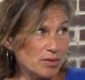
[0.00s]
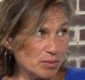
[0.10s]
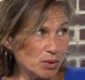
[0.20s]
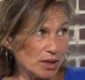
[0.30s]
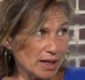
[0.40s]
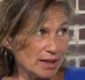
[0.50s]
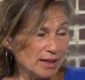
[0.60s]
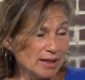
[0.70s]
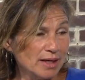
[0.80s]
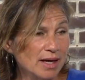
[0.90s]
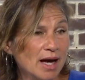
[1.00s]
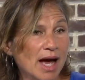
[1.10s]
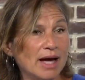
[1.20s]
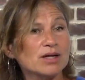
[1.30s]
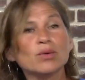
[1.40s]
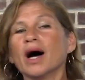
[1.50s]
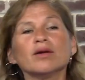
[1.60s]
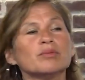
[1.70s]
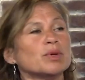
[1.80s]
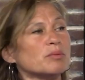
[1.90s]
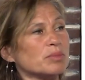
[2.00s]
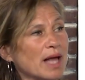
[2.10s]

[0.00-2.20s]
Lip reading: in the morning and go out and put